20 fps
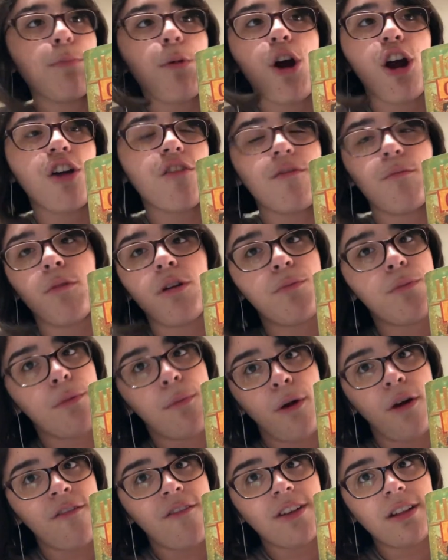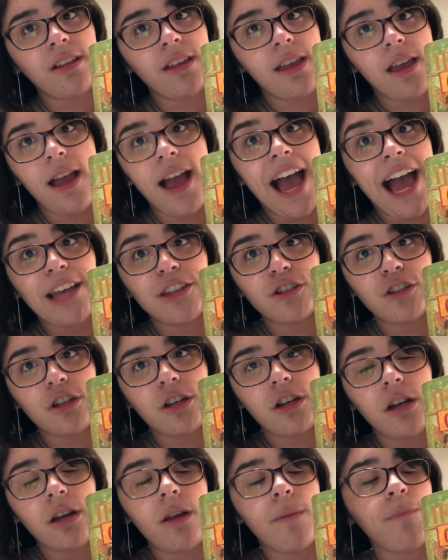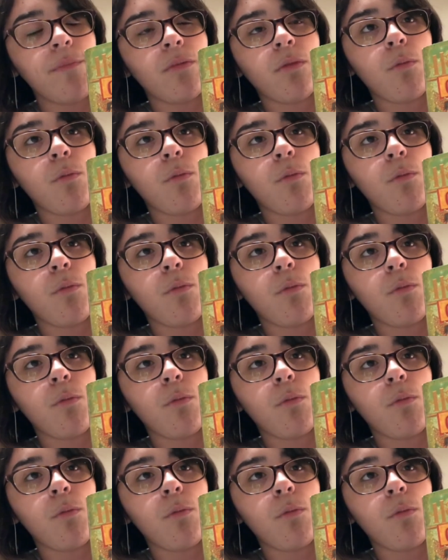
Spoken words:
would have been perfectly as good